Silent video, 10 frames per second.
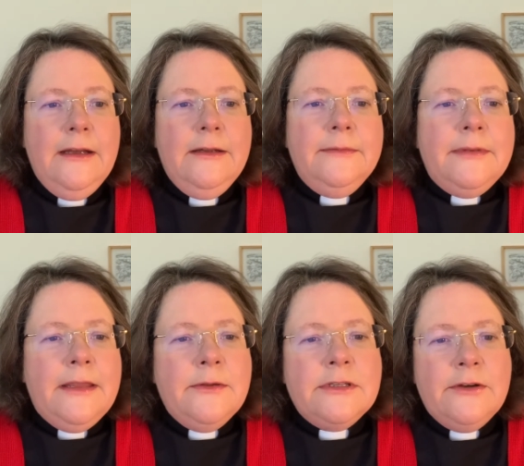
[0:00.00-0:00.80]
Now
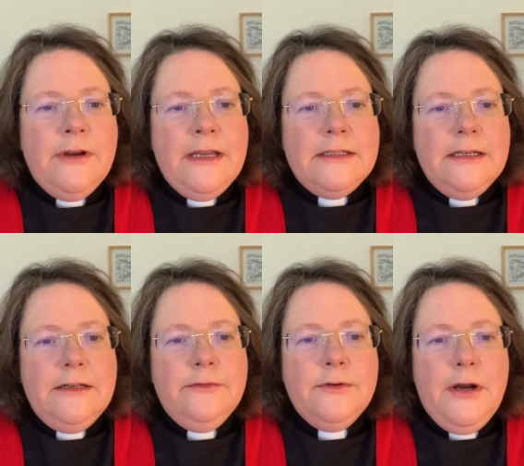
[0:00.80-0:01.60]
there was a great deal
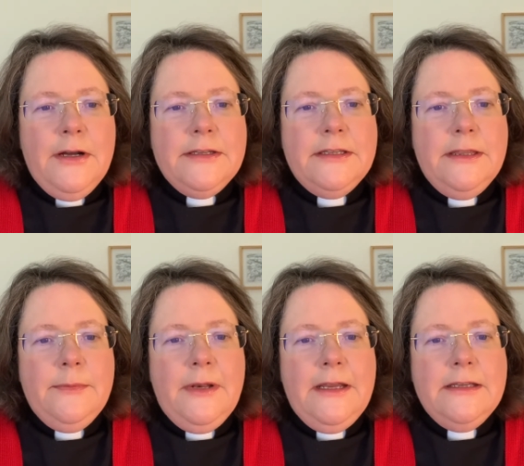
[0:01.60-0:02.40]
of grass in the
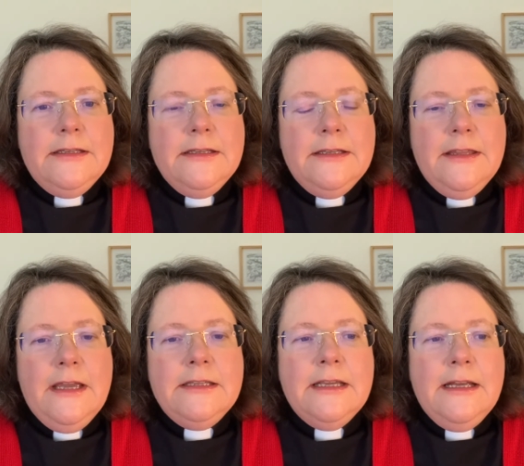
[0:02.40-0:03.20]
place, so
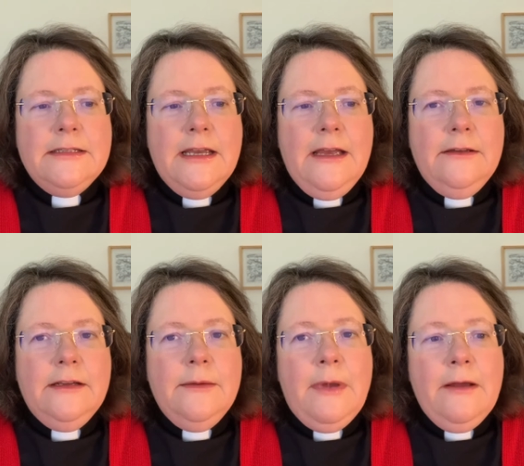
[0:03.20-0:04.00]
they sat down,
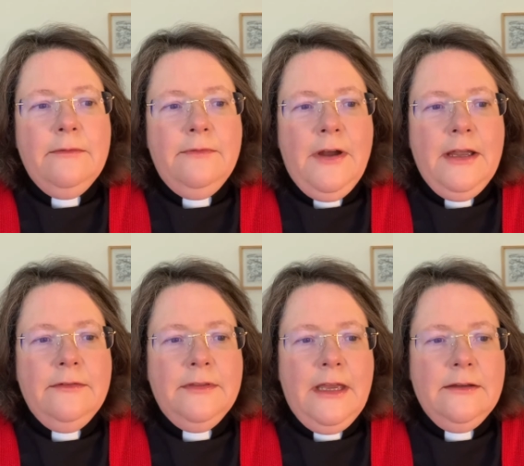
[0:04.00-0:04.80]
about five
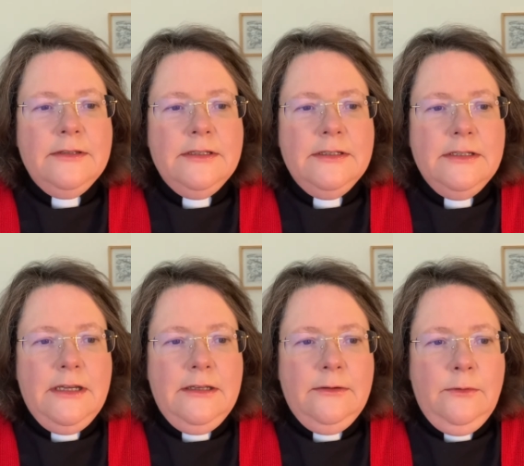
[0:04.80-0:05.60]
thousand
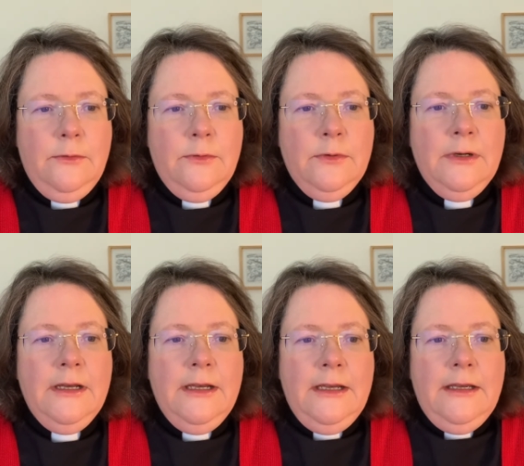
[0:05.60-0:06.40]
in all.
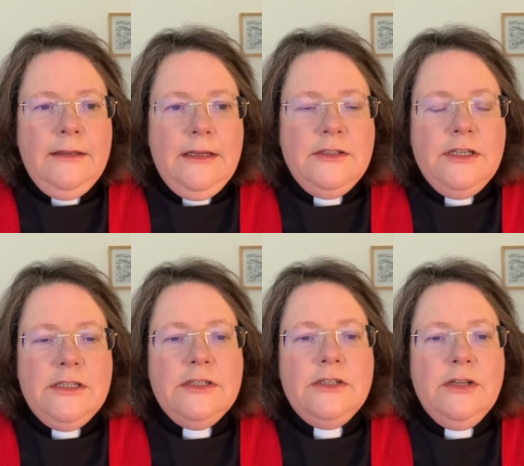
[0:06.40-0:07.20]
Then
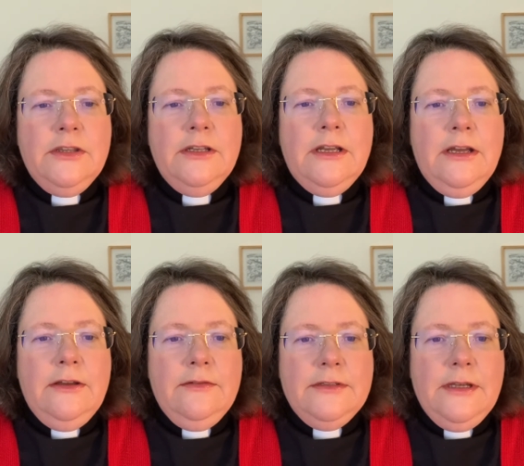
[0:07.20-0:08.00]
Jesus took the
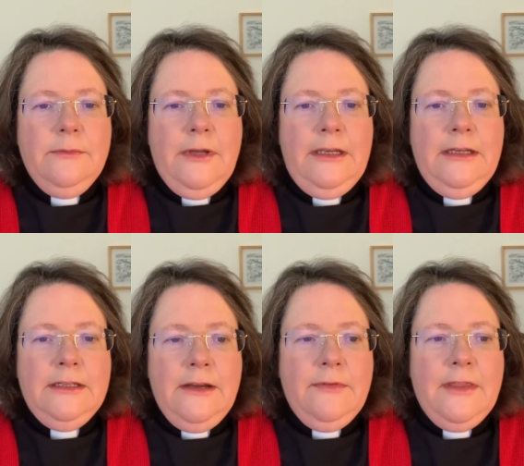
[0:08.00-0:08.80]
loaves, and when he had
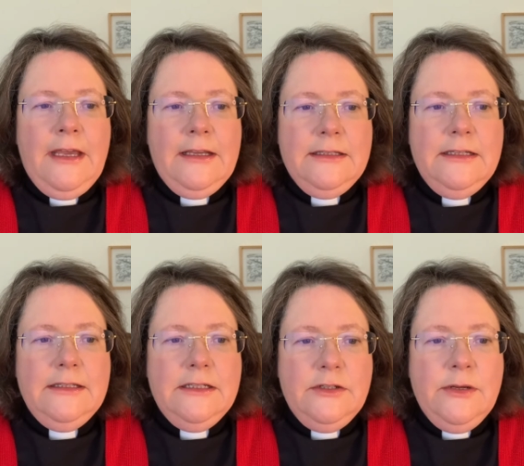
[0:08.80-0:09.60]
given thanks, he
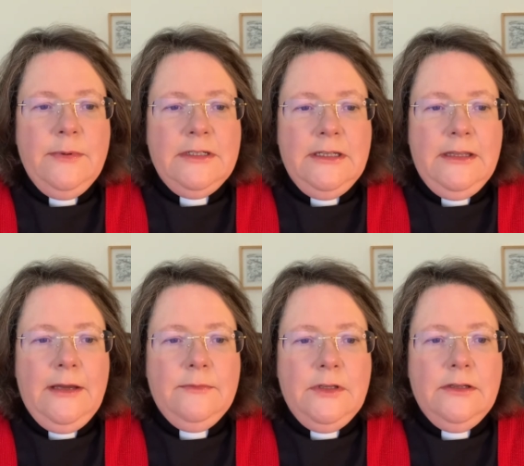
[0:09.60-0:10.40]
distributed
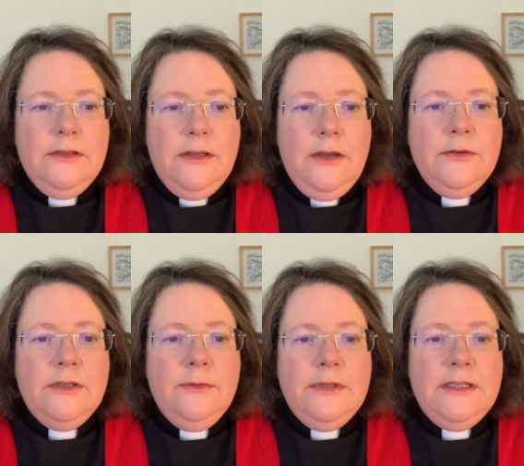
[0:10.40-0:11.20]
them to those
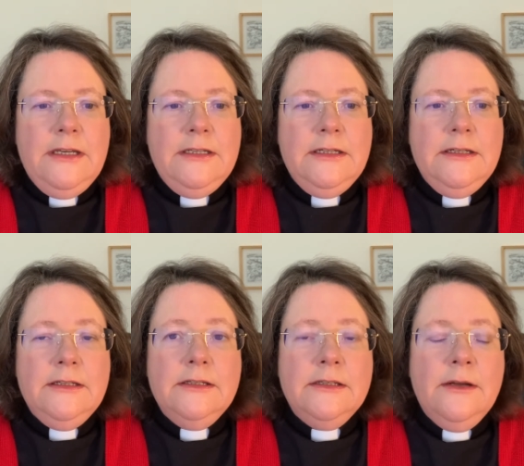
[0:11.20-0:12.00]
who were seated,
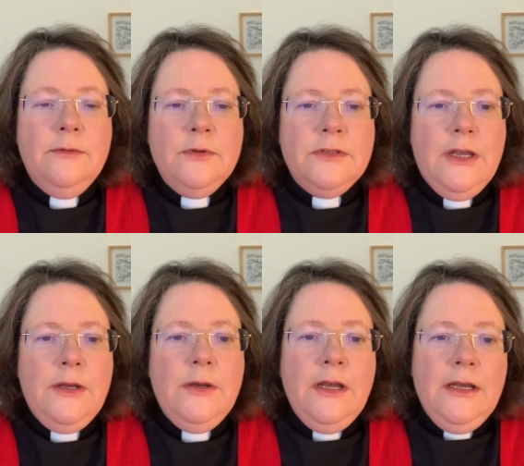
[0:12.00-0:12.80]
so
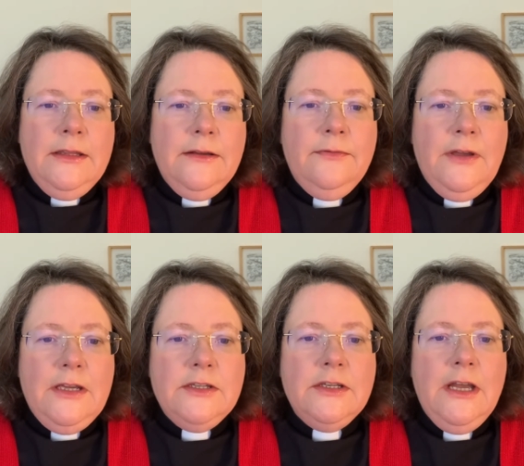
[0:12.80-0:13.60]
also the
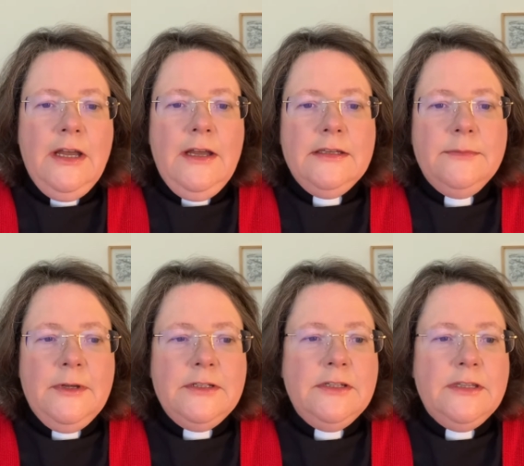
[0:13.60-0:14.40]
fish, as
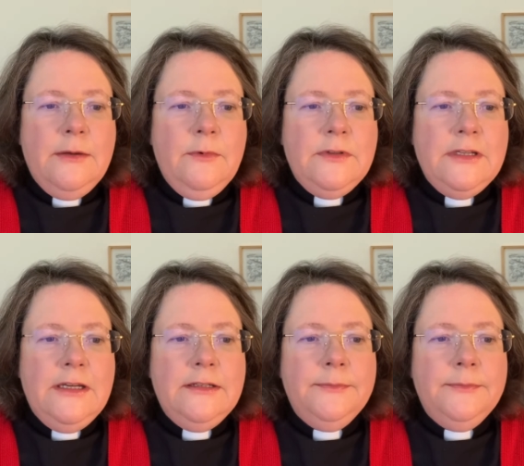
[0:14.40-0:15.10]
much as they wanted.